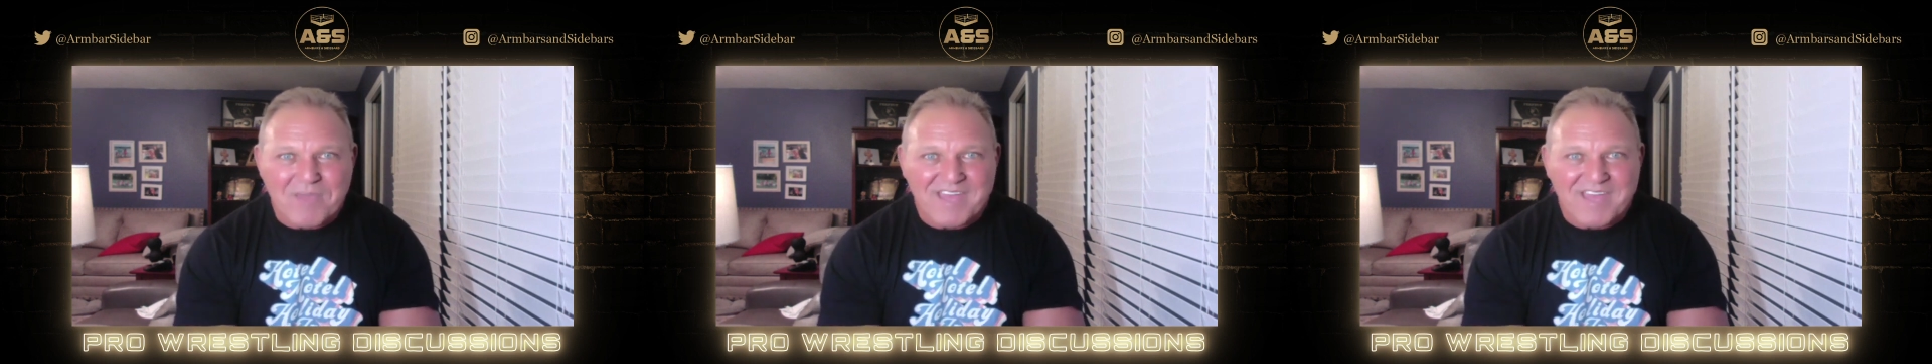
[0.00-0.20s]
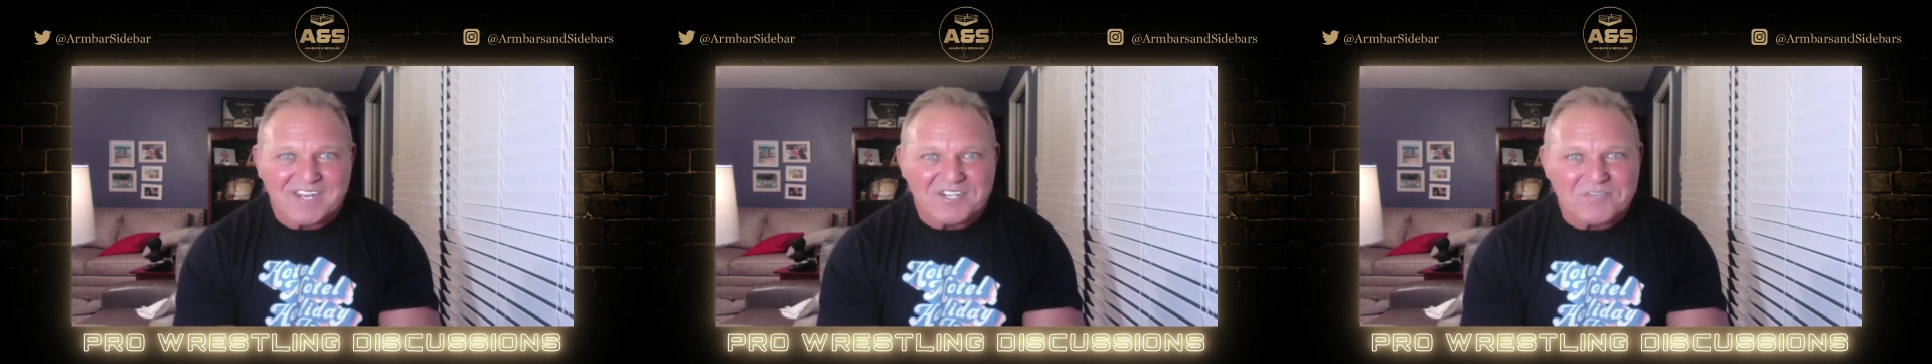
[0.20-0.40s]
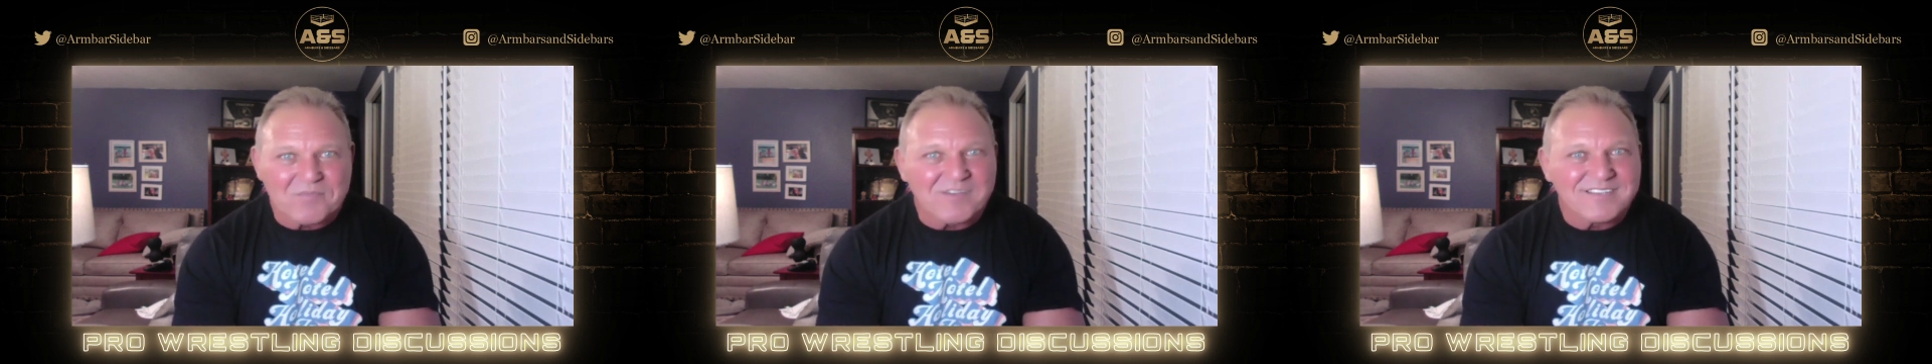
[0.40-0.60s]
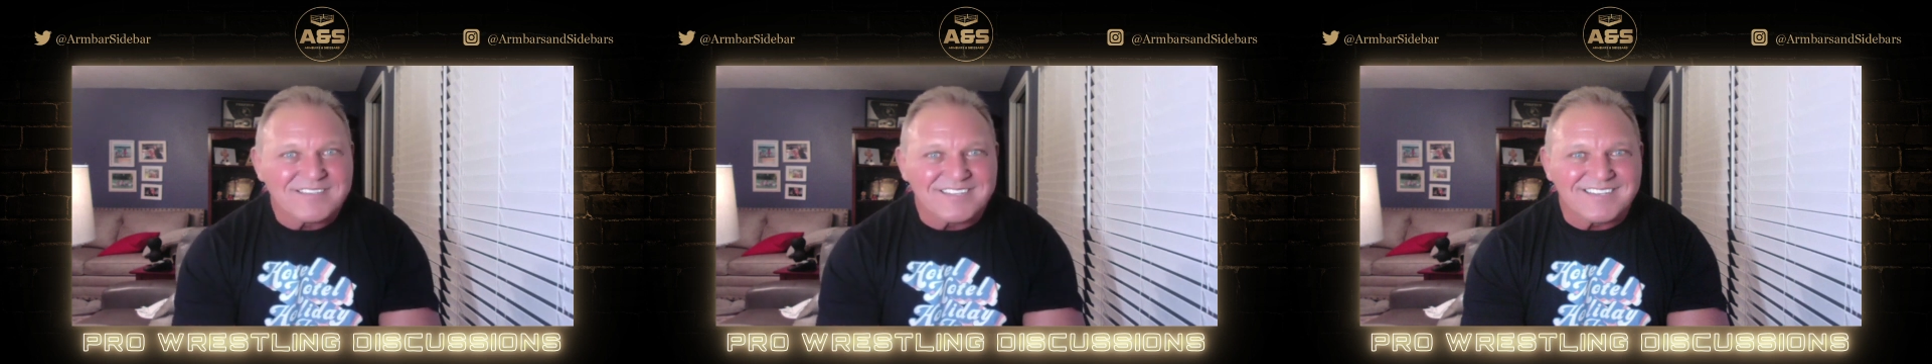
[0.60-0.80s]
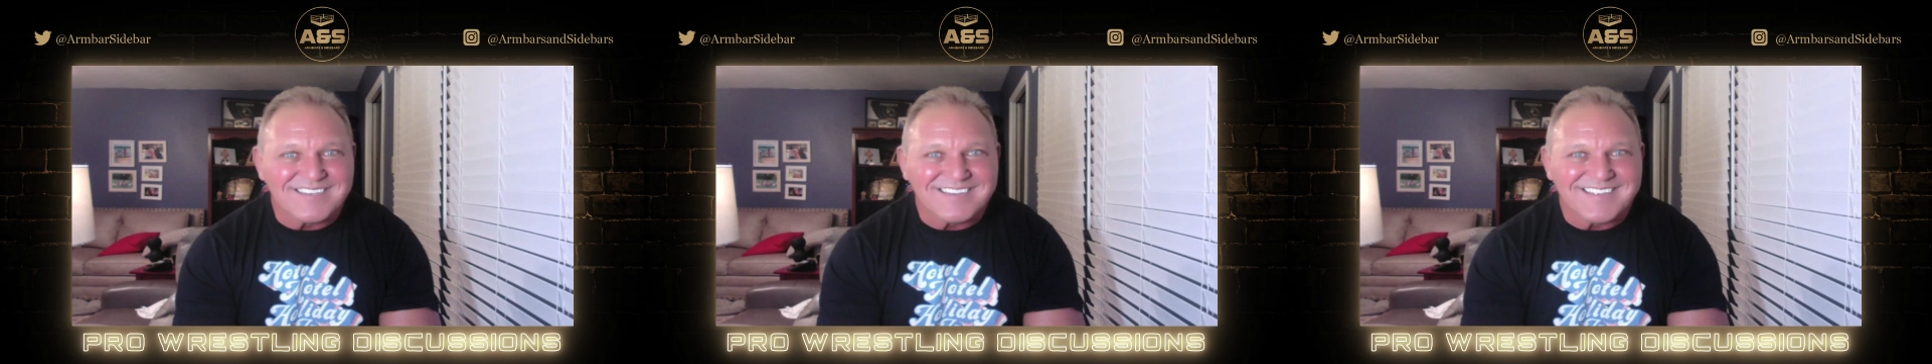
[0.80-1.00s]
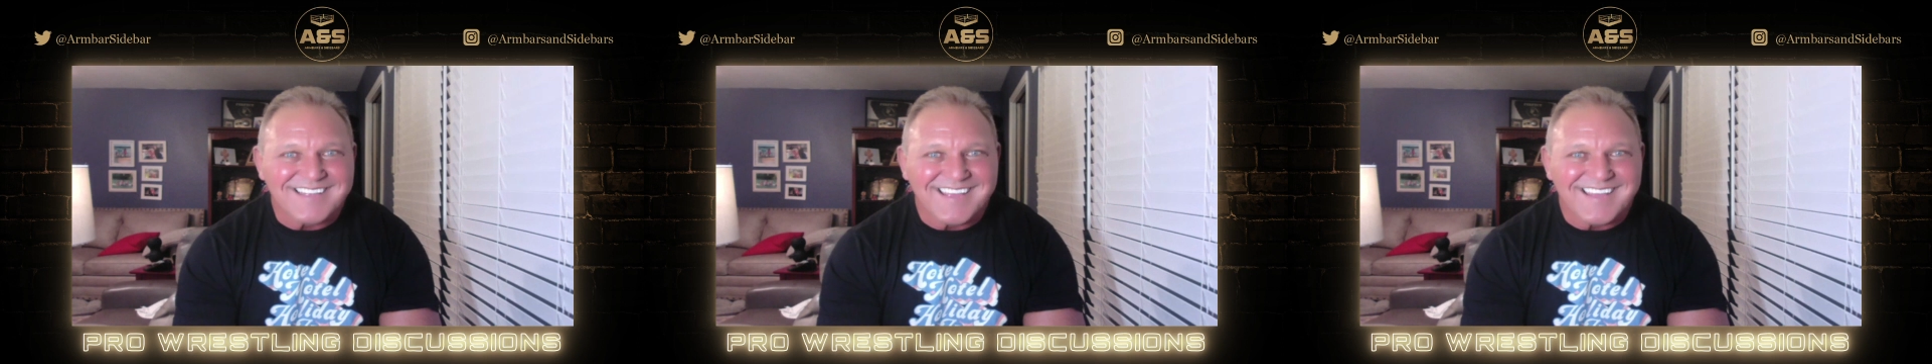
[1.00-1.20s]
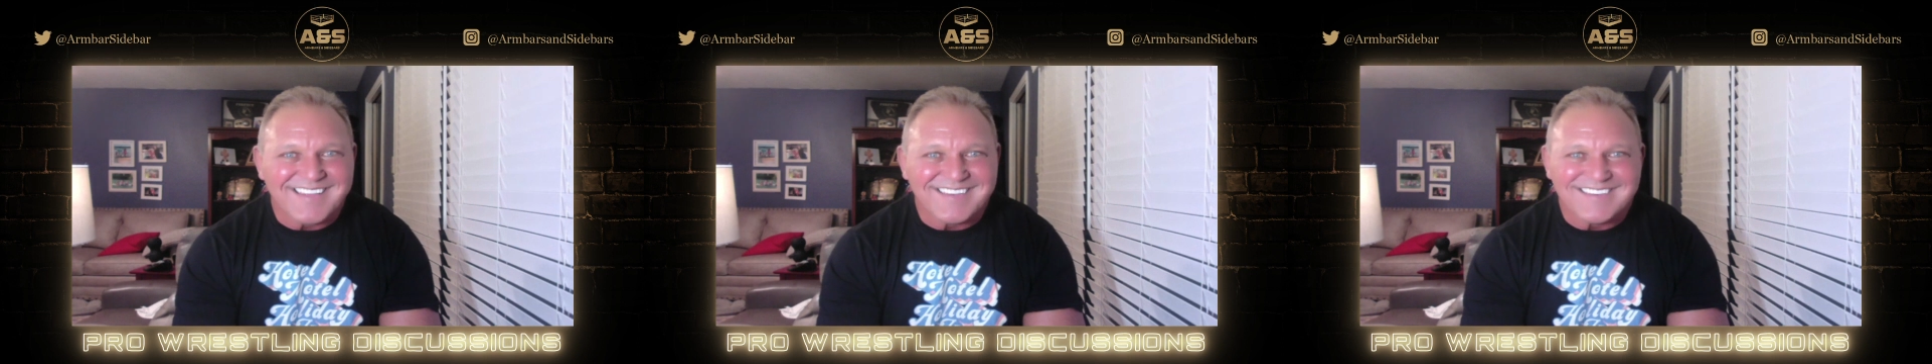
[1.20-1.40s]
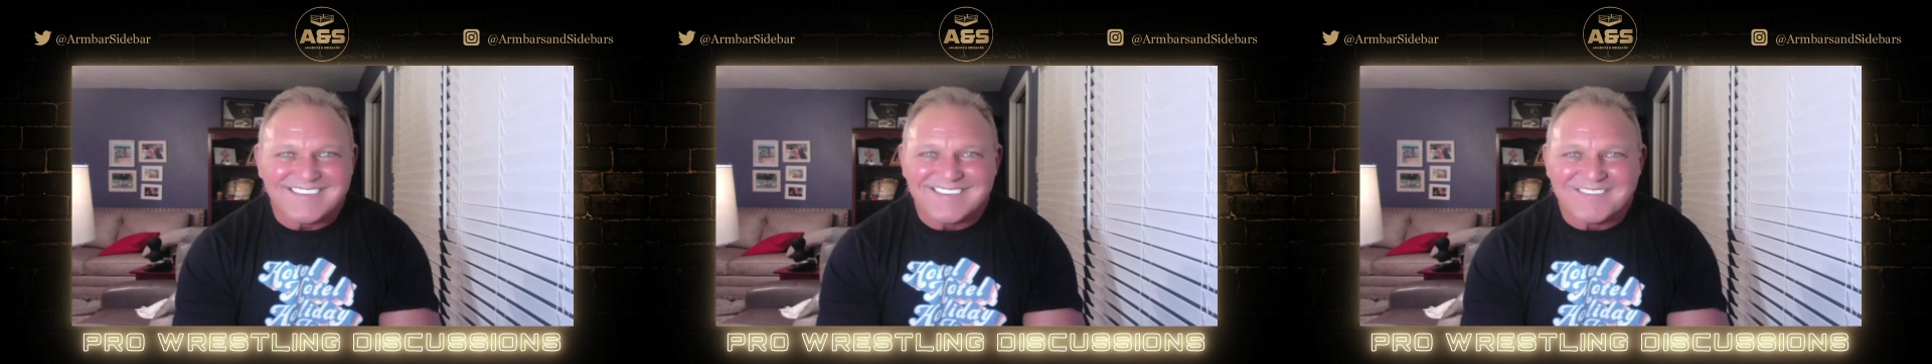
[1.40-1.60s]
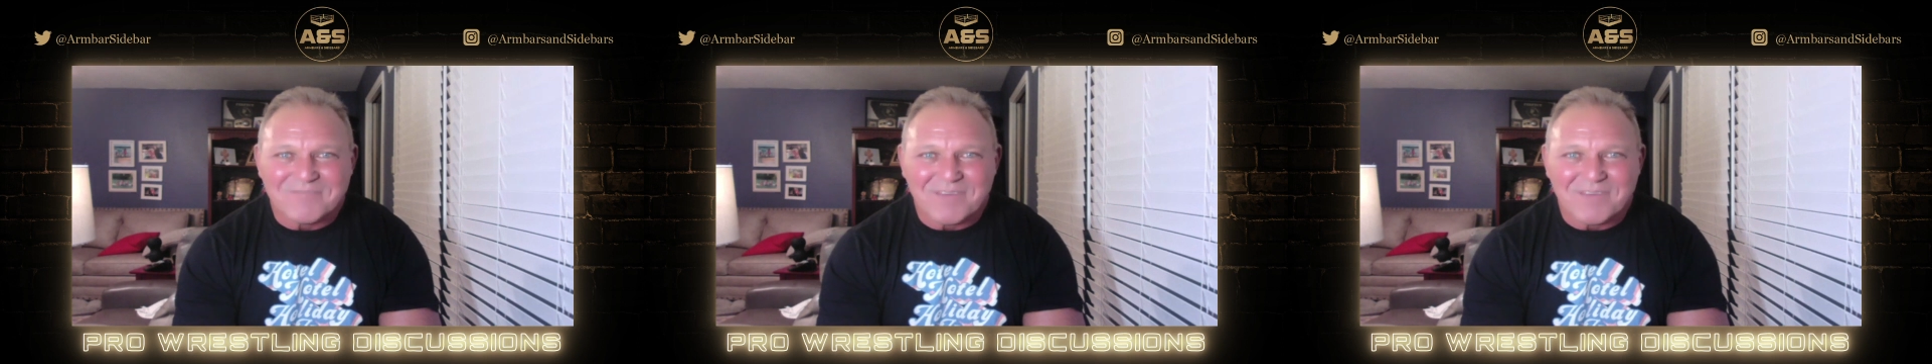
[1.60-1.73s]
management and